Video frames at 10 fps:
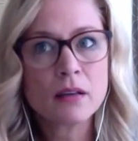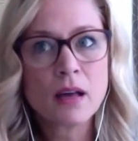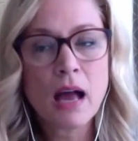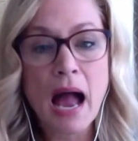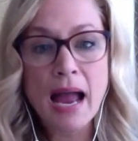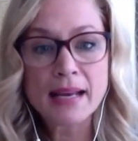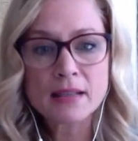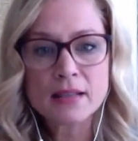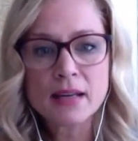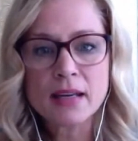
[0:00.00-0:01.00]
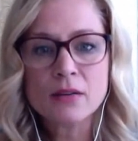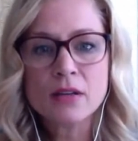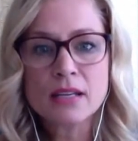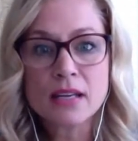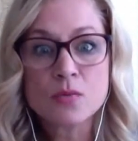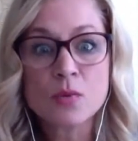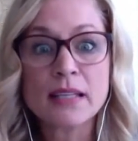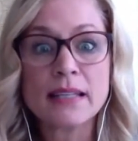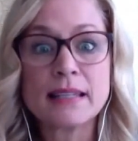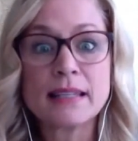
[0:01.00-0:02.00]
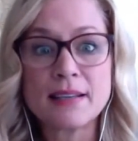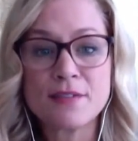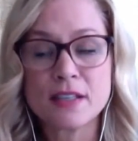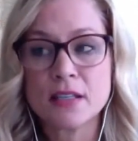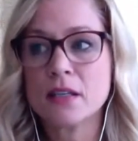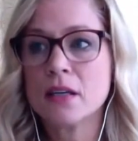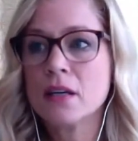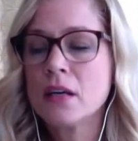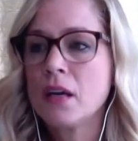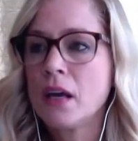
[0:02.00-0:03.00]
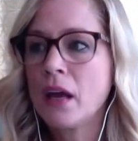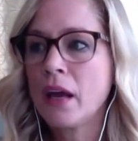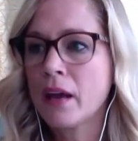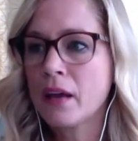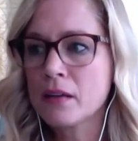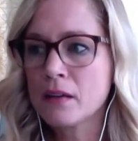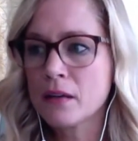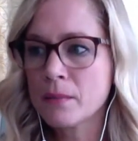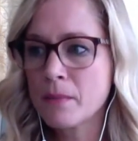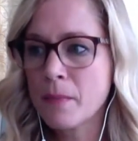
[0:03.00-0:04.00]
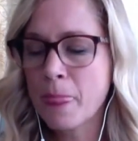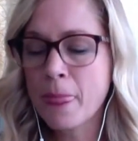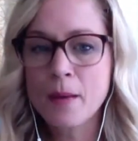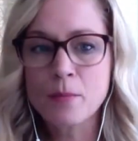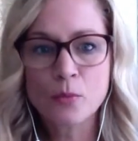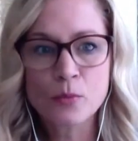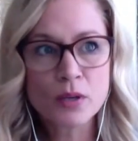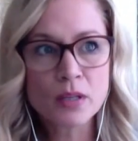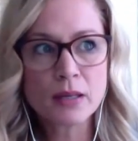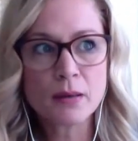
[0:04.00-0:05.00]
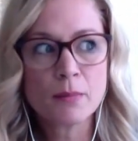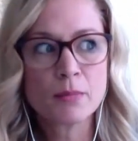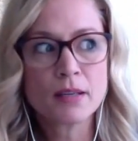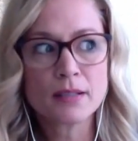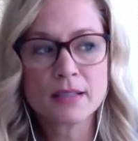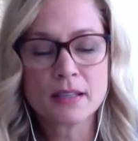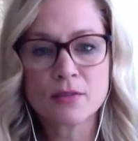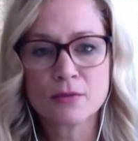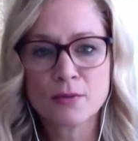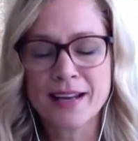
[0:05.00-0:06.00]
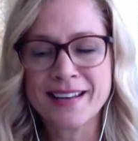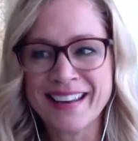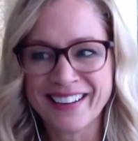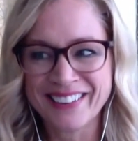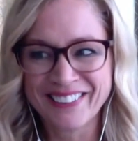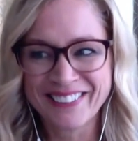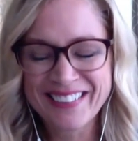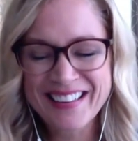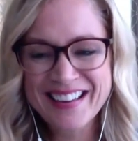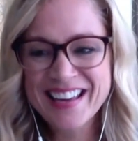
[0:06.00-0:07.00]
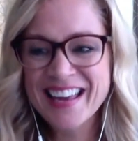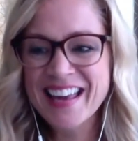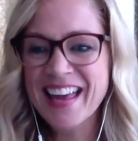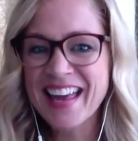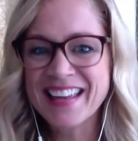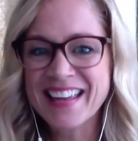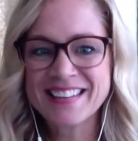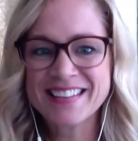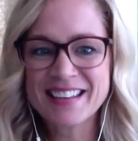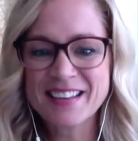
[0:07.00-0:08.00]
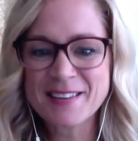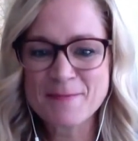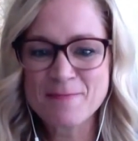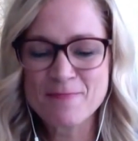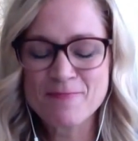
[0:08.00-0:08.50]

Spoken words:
heightened. It gets really lifted, and I'm really plugged in right now. And I'm